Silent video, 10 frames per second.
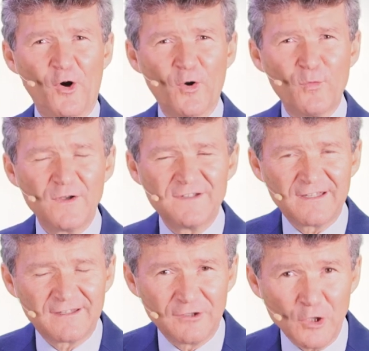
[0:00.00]
Or was
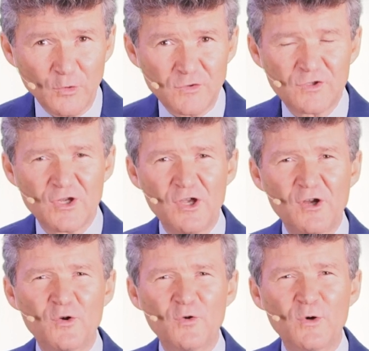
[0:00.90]
it those
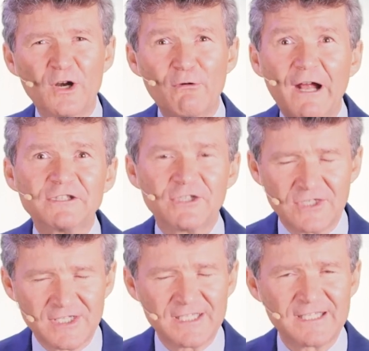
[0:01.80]
who were
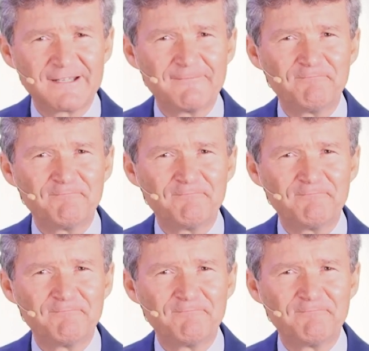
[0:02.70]
righteous,